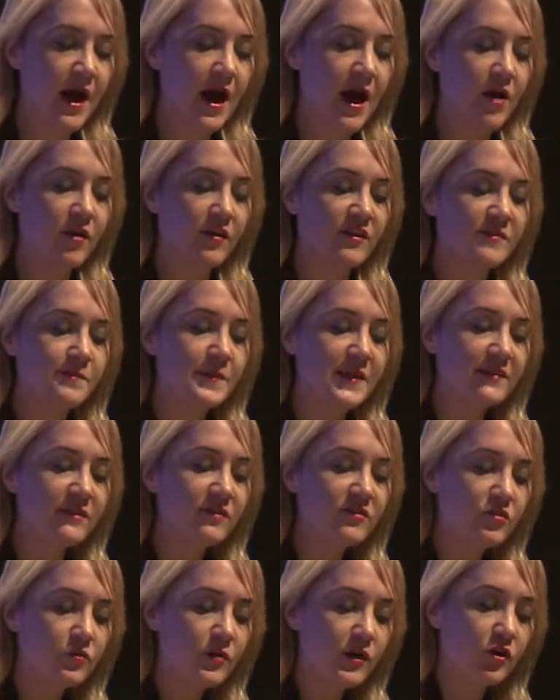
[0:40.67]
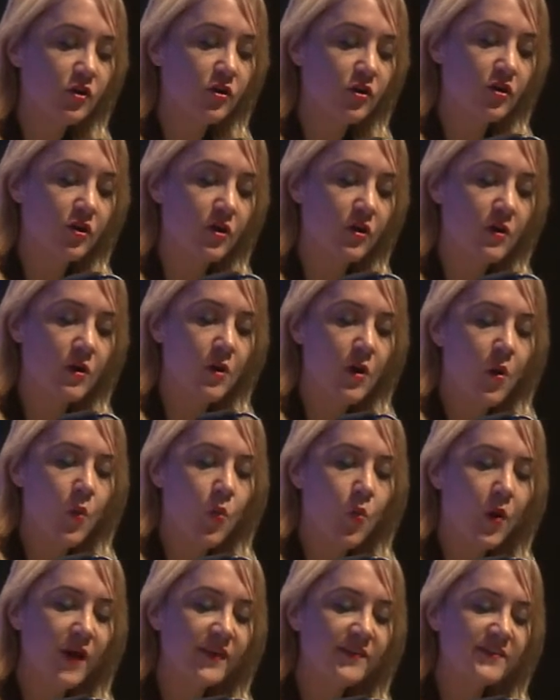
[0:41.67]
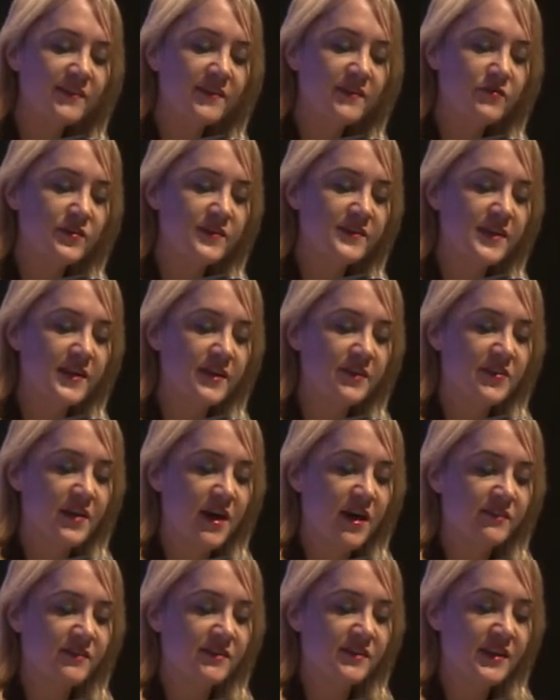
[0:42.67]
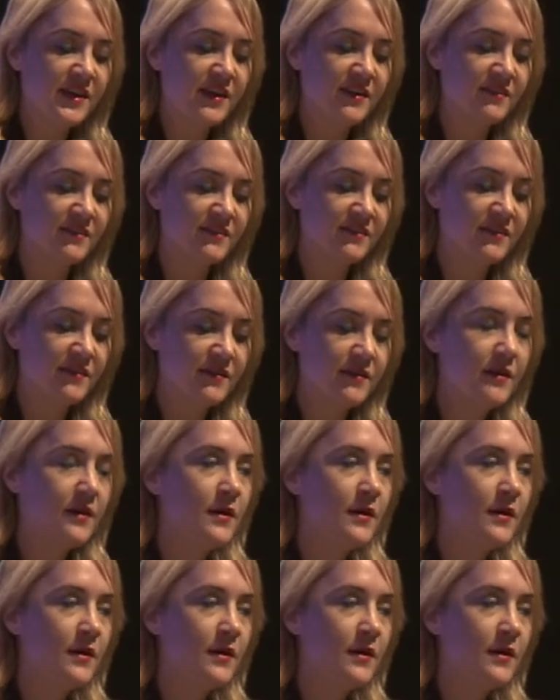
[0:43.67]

are expected to occur once every 10,000 years,